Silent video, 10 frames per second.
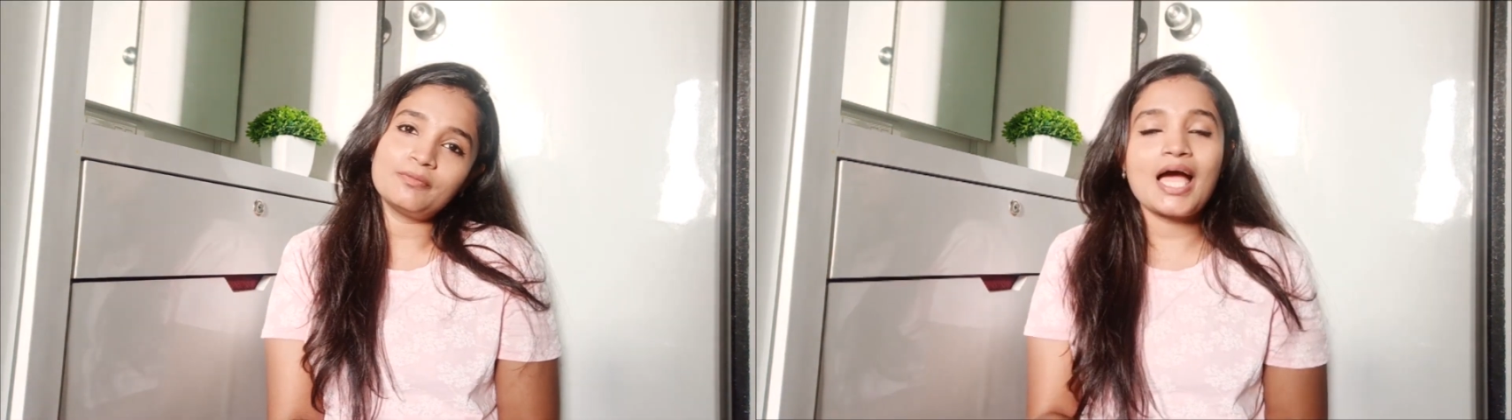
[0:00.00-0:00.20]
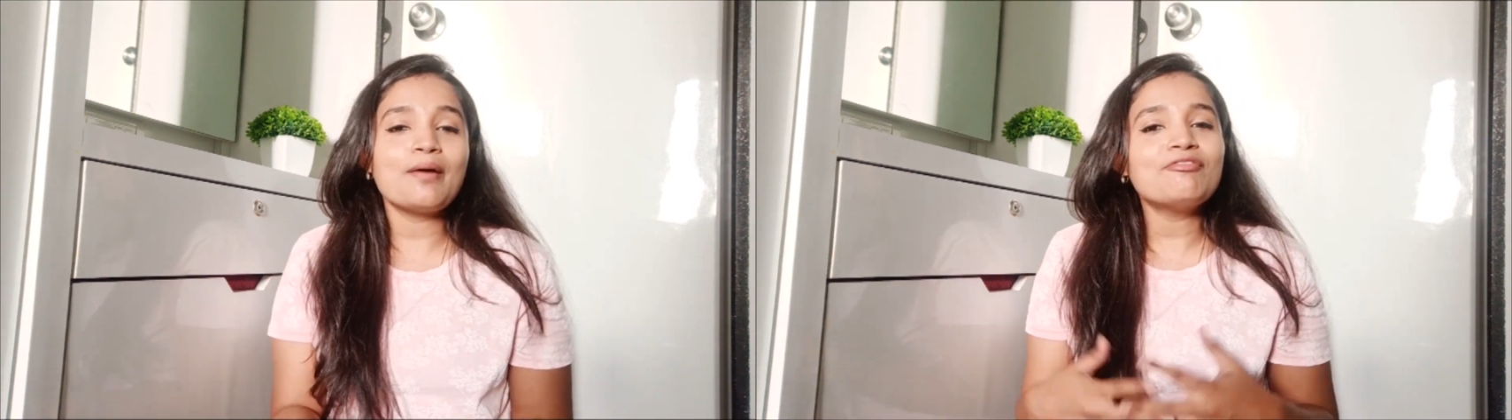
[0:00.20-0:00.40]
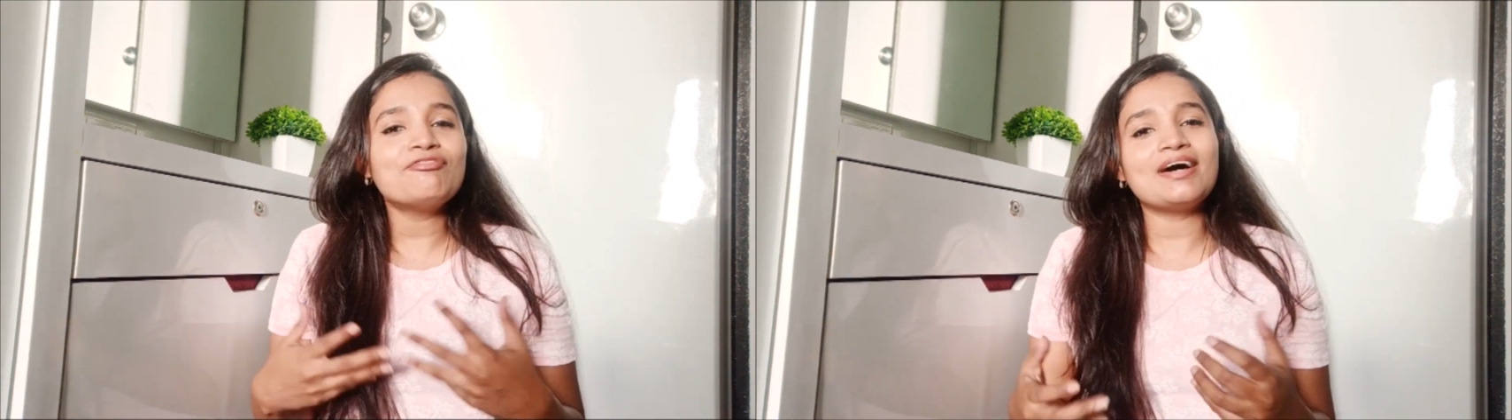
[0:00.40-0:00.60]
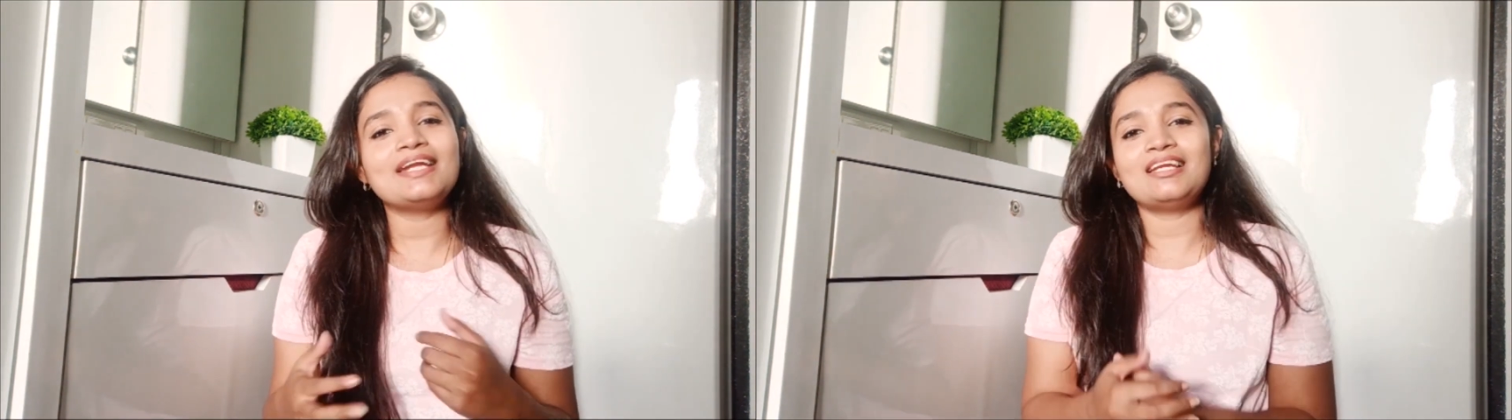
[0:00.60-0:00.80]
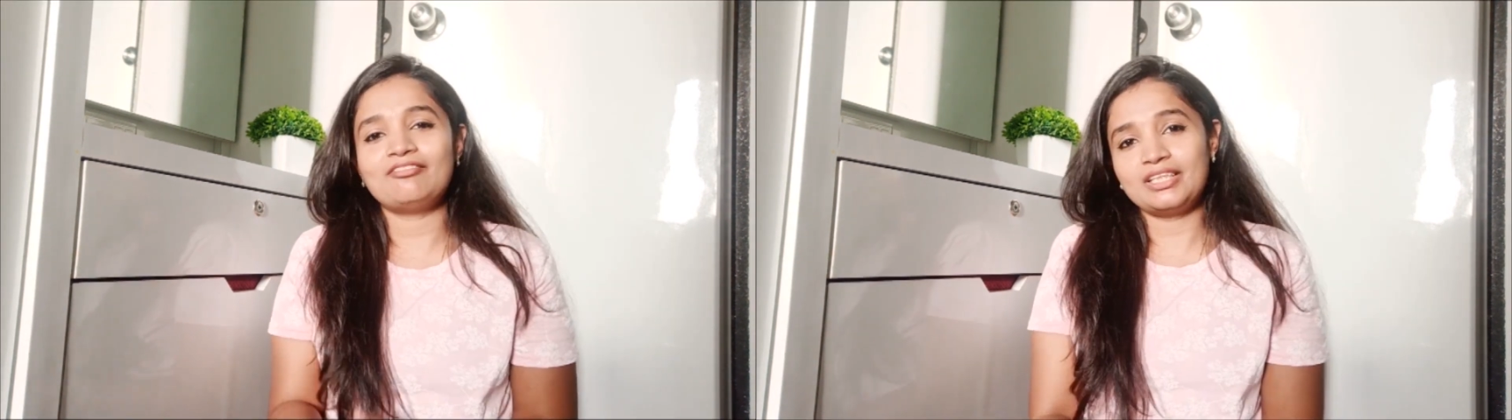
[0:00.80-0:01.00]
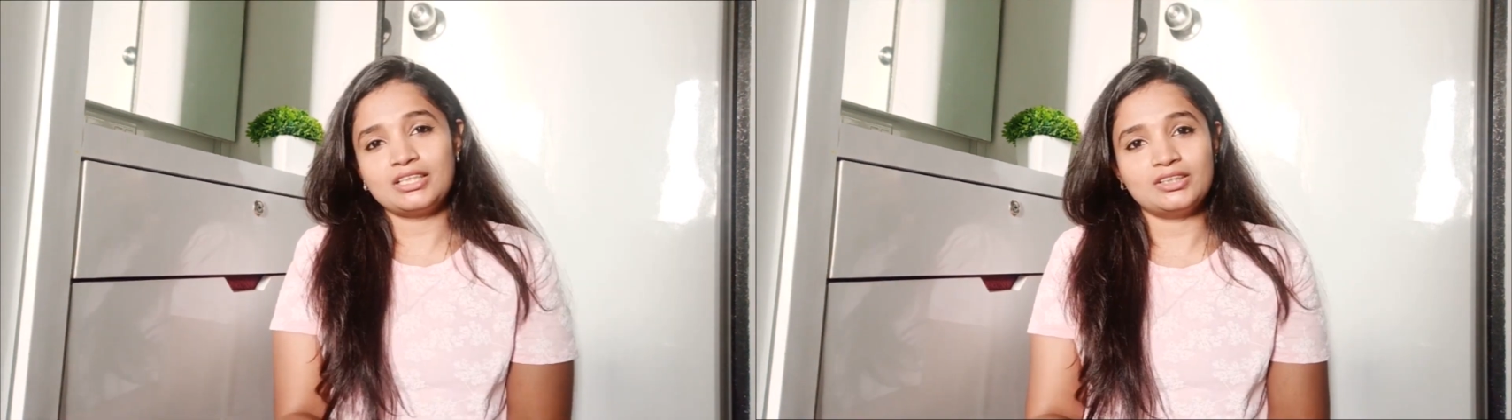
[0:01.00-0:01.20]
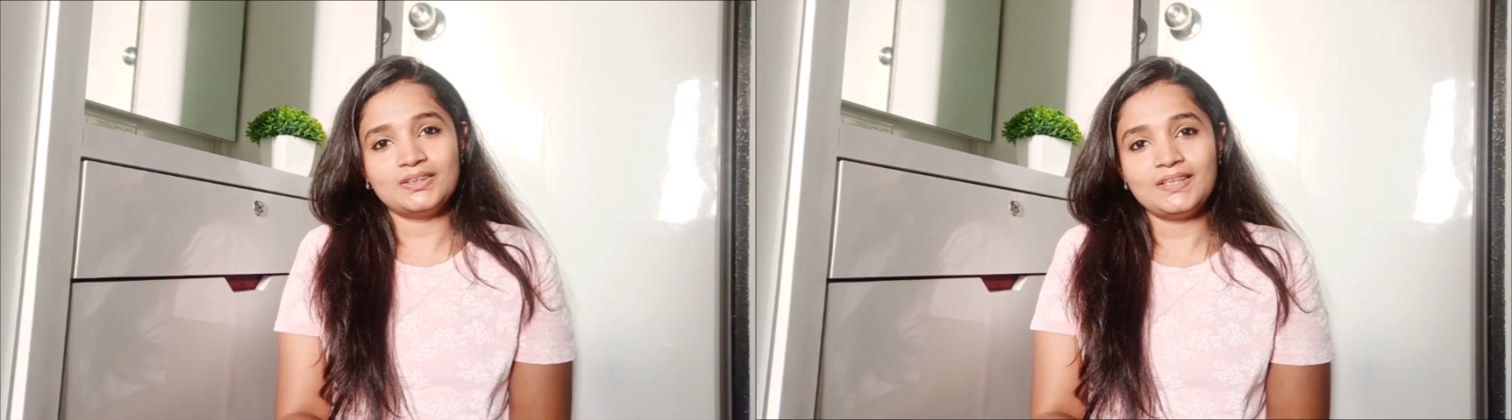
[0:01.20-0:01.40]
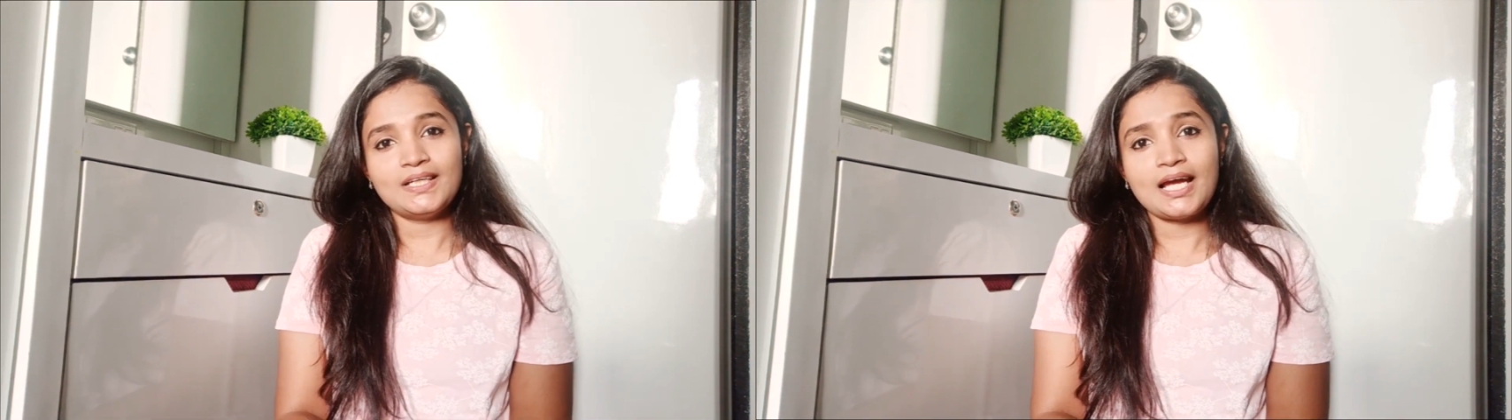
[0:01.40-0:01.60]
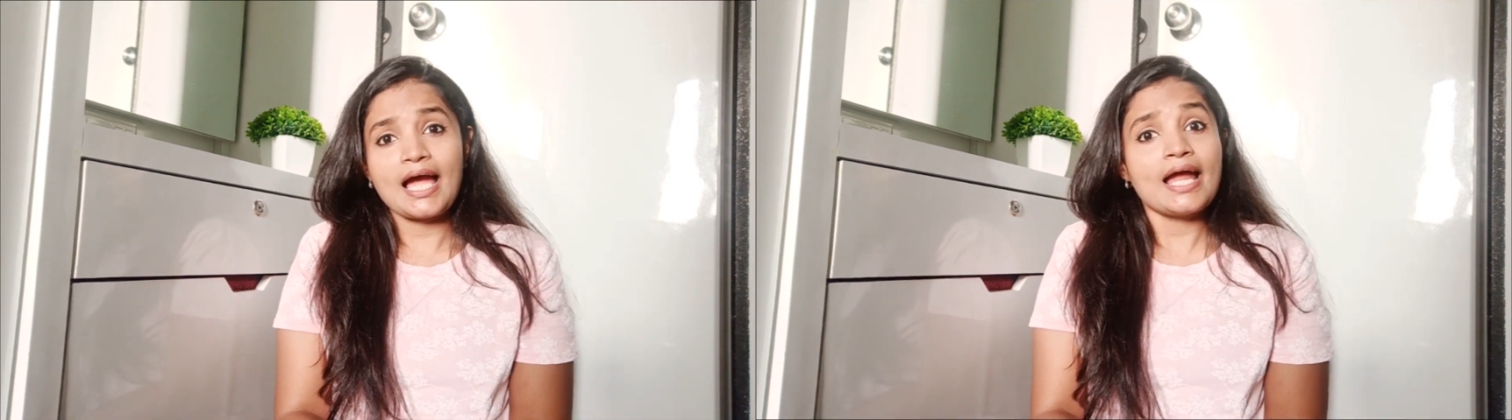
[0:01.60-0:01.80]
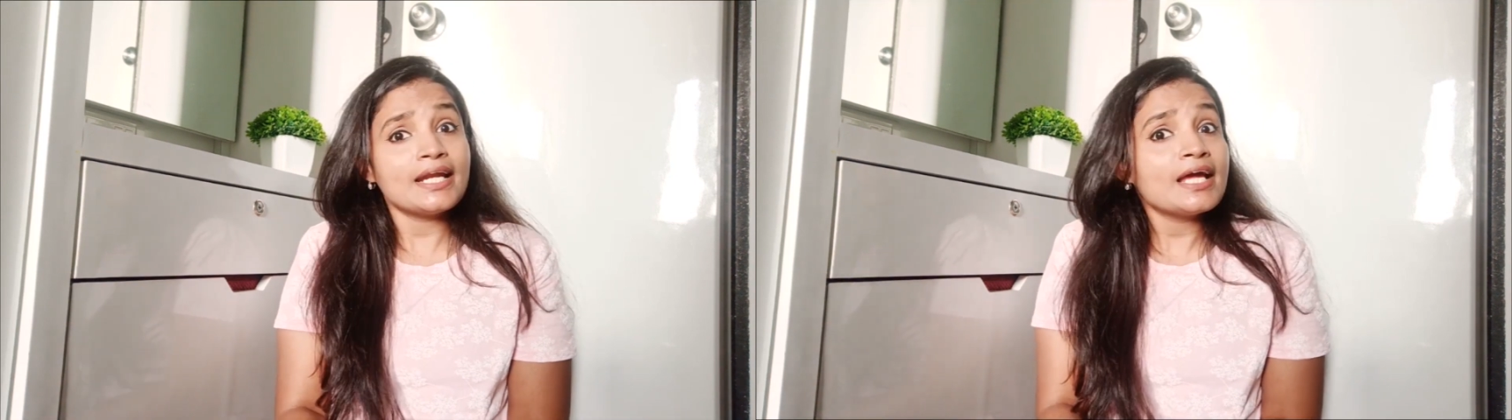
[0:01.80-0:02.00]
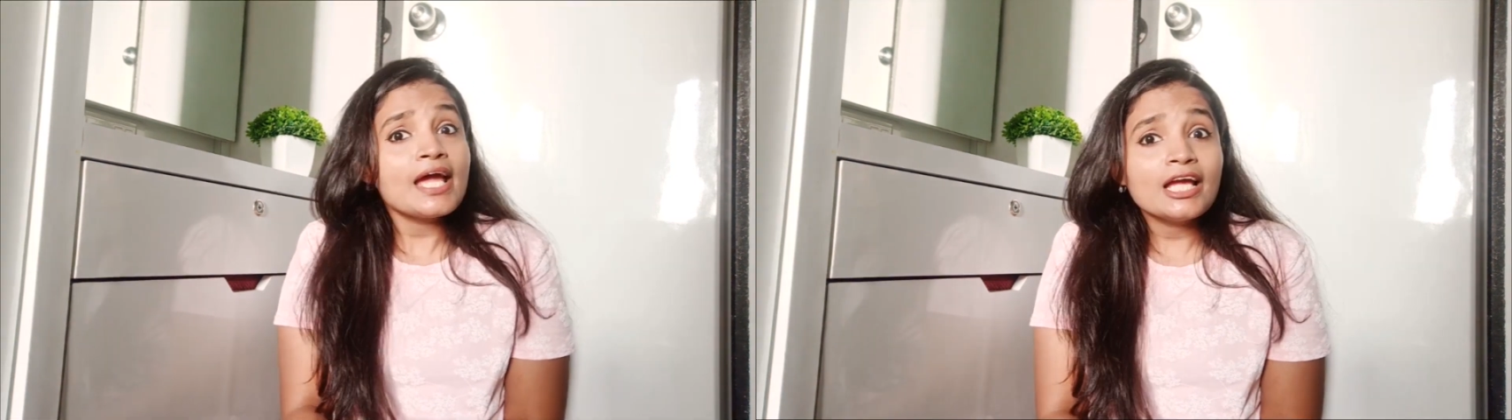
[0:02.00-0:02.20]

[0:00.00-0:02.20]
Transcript: I'm a fun loving girl and I